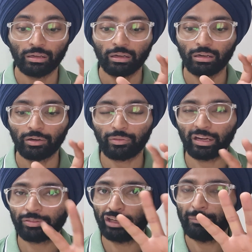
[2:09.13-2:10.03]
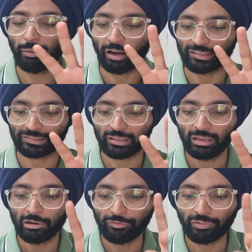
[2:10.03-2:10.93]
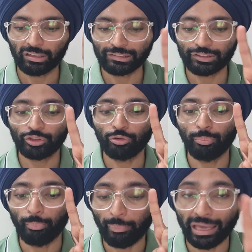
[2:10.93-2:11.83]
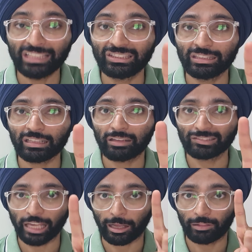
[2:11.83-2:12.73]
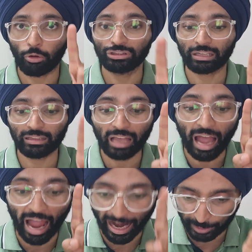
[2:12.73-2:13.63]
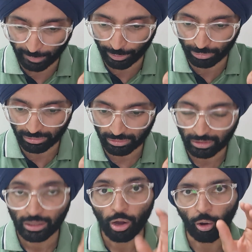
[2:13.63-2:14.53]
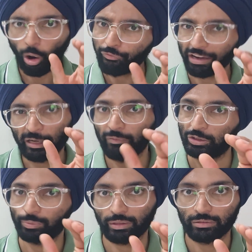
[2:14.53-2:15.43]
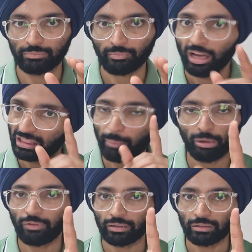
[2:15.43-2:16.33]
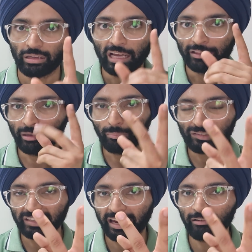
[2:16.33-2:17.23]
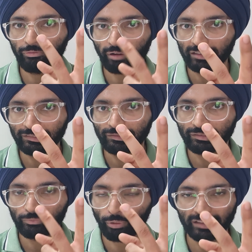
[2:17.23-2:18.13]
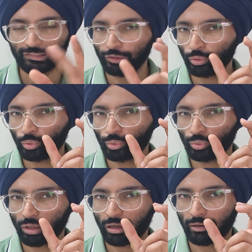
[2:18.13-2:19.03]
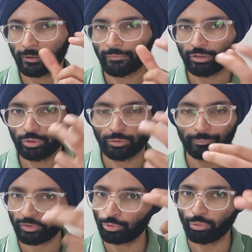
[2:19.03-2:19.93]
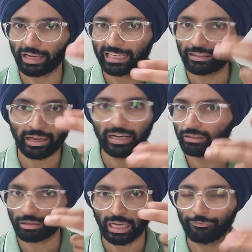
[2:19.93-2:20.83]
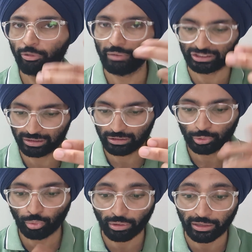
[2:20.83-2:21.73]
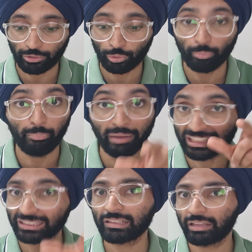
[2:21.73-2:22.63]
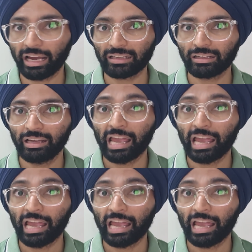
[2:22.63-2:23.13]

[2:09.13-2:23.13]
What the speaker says: there are three parts. First, you measure the psychological attribute of individual, number one. Number second, once you get that information, you measure that,